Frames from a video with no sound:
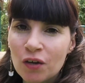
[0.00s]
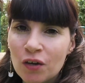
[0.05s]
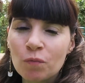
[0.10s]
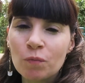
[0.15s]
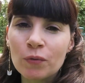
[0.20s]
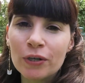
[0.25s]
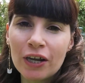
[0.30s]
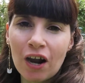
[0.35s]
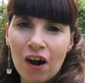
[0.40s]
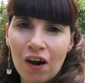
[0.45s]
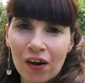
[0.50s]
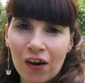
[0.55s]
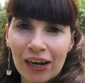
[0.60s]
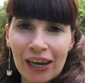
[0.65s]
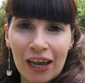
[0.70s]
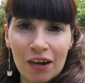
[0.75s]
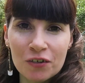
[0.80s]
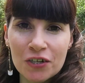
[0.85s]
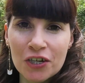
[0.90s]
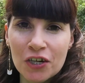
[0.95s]
We are
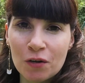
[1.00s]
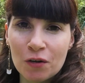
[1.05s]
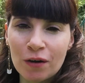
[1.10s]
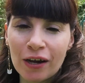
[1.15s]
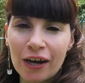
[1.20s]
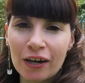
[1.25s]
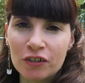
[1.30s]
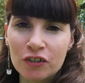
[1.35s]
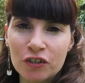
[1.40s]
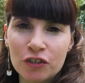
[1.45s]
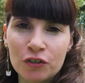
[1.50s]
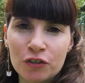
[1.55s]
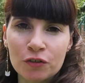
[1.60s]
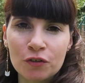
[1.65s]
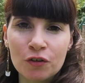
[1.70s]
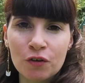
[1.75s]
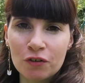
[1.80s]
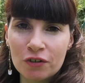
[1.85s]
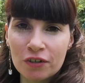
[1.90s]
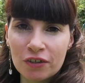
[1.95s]
allowed to go out to
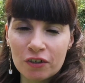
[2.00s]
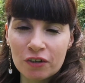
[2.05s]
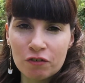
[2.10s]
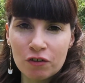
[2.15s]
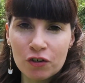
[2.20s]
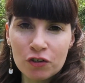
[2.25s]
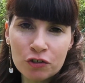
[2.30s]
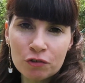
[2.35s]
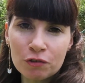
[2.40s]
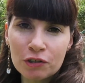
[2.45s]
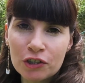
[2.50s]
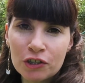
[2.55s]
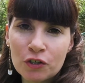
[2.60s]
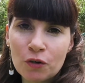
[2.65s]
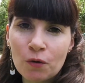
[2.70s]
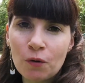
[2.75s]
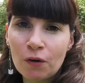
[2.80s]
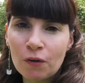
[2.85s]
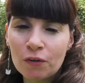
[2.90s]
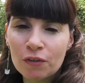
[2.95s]
go to the grocery
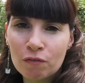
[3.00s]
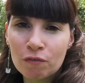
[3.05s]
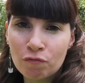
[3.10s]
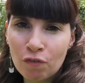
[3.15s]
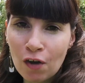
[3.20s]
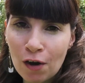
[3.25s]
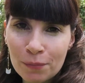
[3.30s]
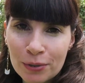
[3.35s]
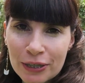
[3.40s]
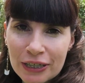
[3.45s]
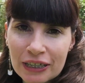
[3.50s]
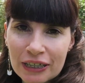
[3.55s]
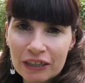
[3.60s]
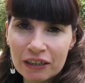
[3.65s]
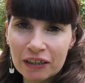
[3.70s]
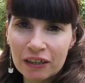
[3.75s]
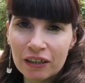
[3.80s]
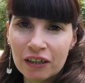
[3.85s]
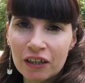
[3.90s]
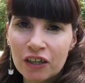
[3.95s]
store or the
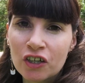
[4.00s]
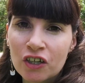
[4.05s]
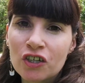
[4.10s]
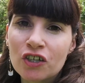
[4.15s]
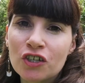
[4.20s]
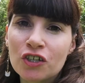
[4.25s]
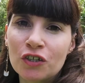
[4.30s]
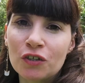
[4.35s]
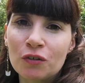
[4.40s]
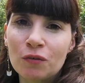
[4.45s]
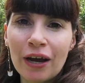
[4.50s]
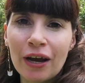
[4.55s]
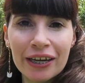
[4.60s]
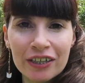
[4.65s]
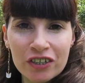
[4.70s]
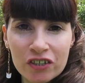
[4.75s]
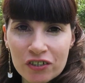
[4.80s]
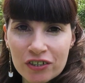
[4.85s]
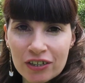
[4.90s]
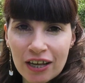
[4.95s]
pharmacy, to
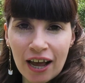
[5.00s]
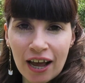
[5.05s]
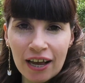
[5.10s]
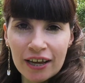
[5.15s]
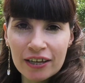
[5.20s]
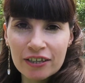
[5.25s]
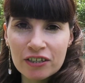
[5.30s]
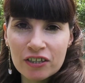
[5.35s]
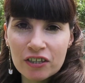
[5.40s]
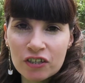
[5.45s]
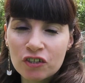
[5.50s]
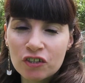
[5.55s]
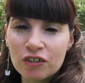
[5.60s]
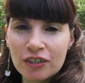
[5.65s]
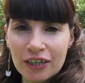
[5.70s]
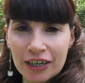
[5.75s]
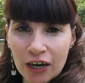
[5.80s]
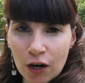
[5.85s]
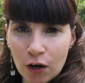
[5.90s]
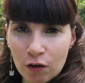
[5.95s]
exercise, to
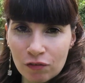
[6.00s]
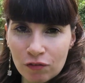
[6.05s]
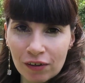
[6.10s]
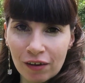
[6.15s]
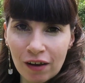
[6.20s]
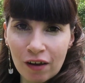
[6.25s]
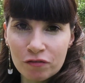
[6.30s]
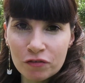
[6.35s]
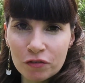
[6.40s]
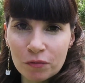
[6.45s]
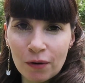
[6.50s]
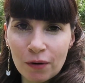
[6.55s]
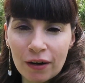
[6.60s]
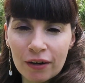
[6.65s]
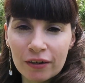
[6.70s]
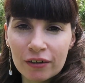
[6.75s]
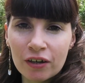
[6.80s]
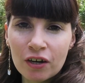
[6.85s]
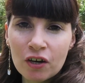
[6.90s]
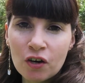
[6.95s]
take care of a loved
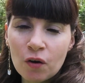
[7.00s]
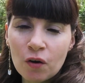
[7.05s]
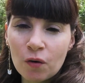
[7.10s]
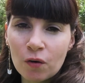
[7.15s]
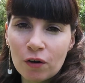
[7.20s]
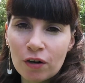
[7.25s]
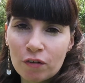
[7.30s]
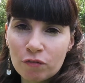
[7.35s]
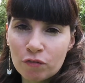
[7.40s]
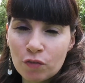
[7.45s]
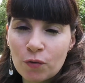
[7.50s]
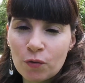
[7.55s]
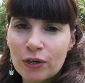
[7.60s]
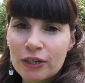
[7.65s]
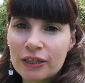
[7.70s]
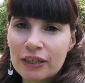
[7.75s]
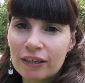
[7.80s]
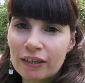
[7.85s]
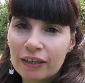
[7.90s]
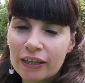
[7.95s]
one, or, of
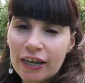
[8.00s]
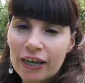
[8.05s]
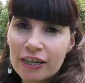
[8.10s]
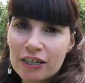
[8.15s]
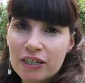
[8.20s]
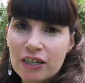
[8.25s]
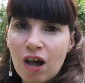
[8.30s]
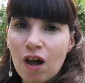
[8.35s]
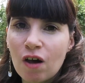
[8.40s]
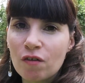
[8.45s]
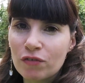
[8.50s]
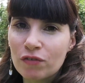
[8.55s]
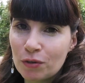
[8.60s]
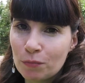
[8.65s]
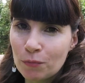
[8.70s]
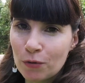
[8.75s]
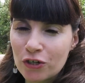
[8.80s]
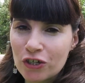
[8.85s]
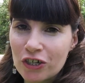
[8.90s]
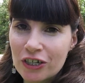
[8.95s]
course, in the case of an
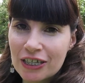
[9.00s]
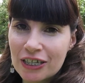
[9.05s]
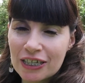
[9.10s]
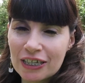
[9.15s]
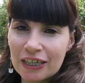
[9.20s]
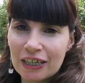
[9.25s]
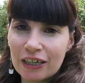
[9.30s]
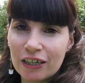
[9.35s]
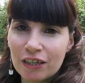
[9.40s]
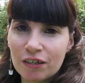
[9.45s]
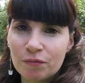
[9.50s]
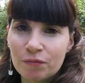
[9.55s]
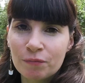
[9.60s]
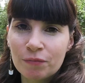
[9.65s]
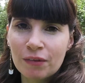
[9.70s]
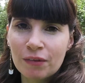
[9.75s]
emergency.